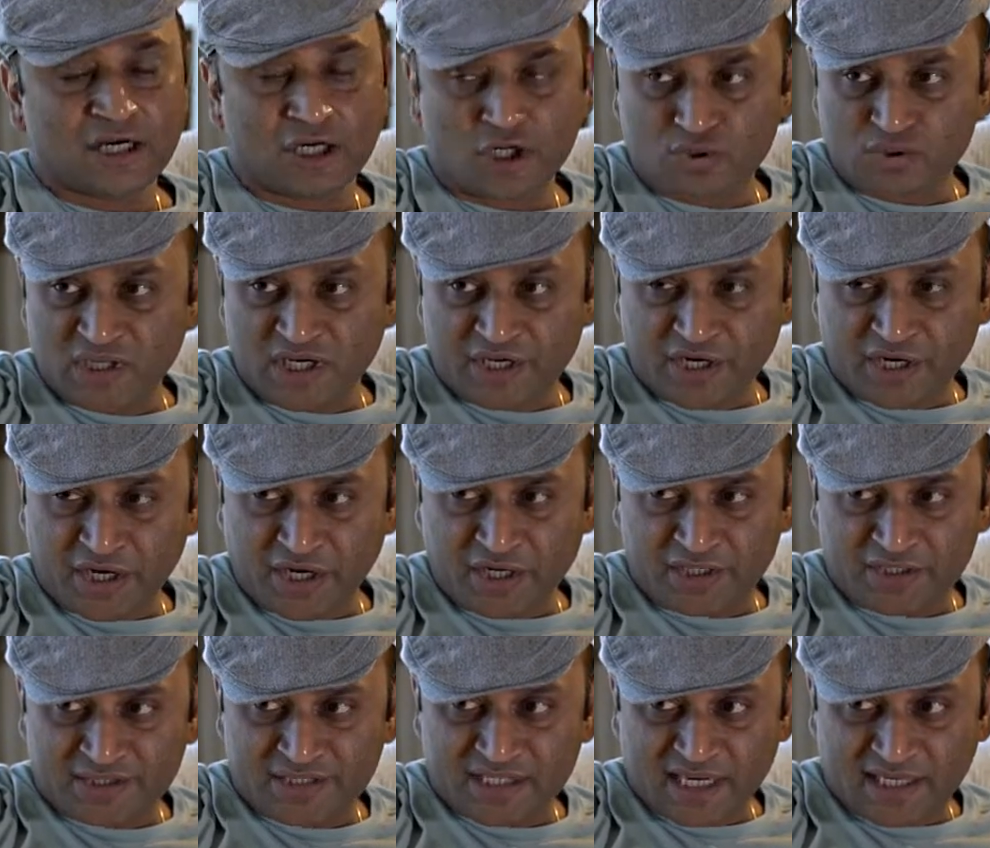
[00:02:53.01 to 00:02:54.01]
do the
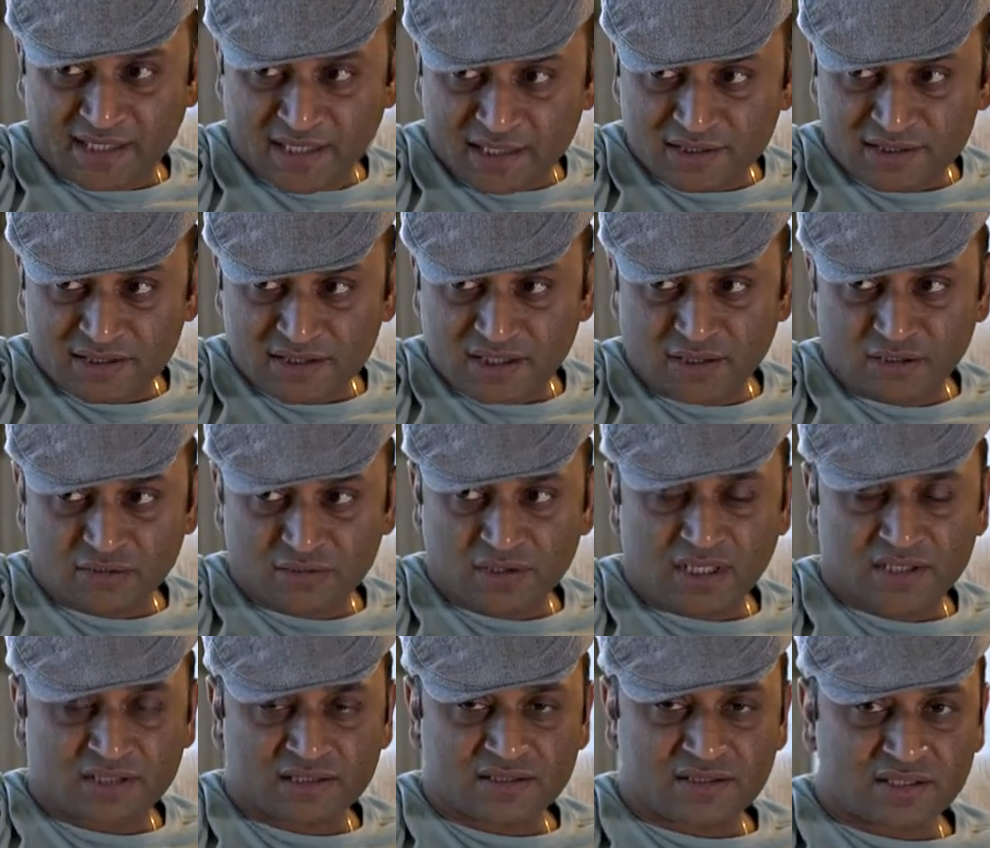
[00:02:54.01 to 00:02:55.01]
tricky settings into
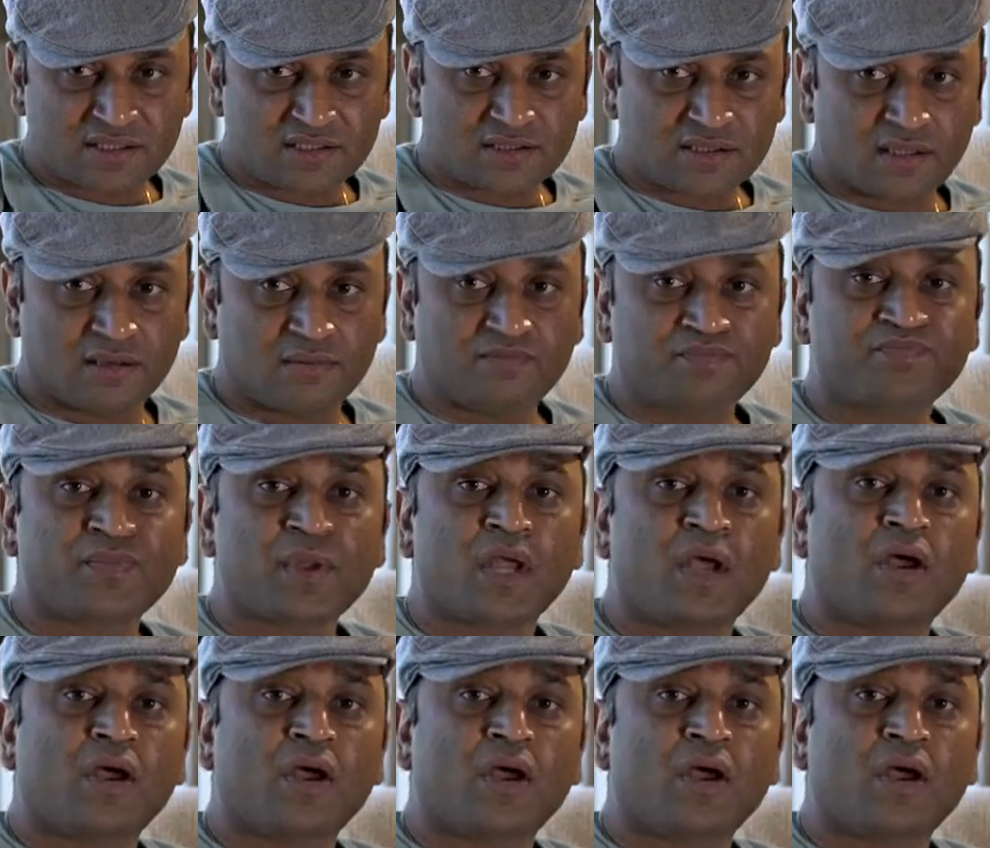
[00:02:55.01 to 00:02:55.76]
that system,